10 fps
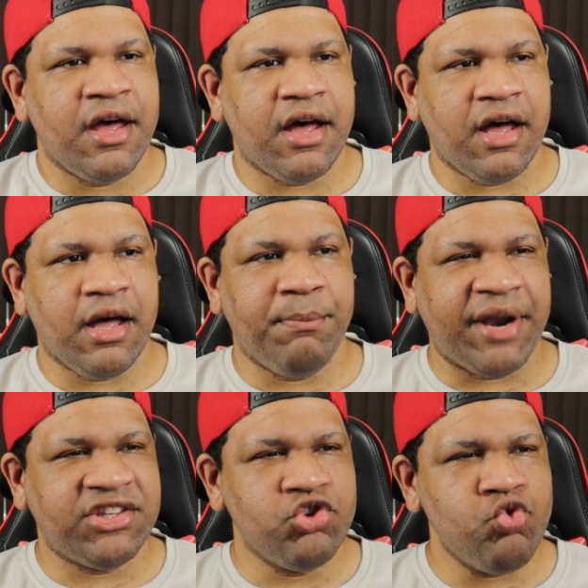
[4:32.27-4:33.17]

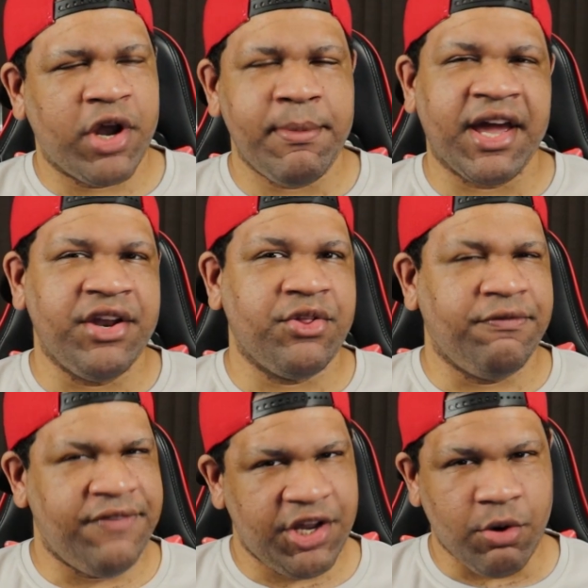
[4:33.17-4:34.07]
But I do want to make another
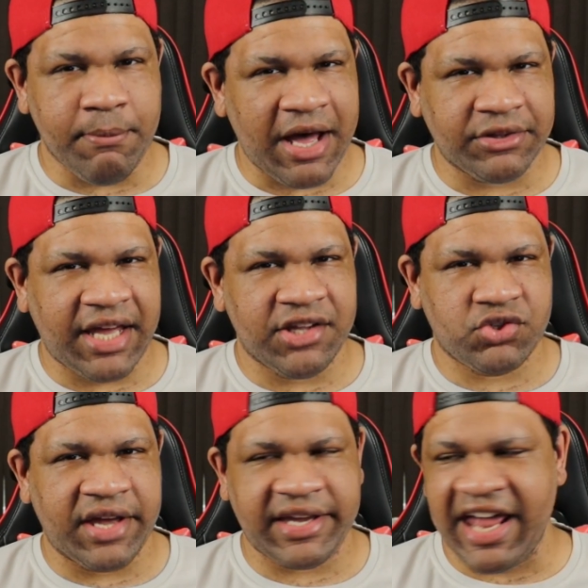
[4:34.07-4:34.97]
video about that
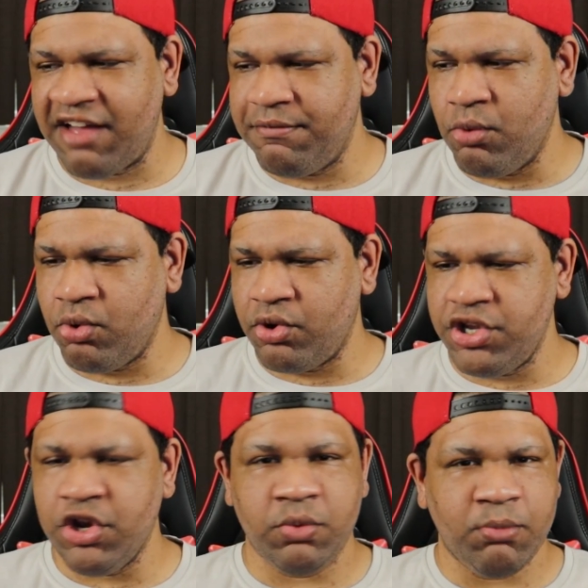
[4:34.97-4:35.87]
so I can have more,
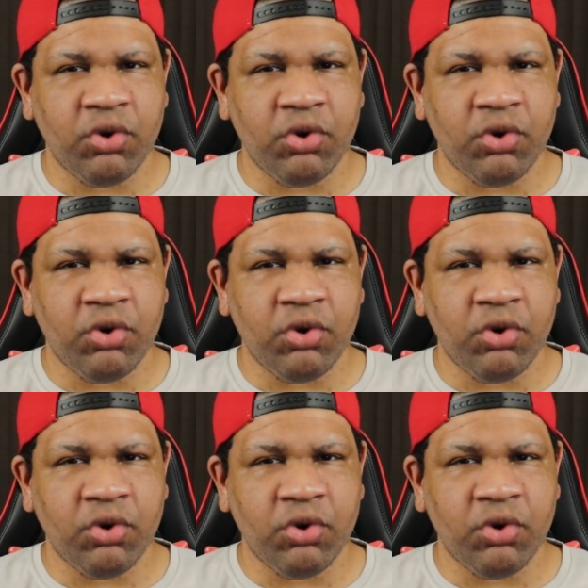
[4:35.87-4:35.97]
you know,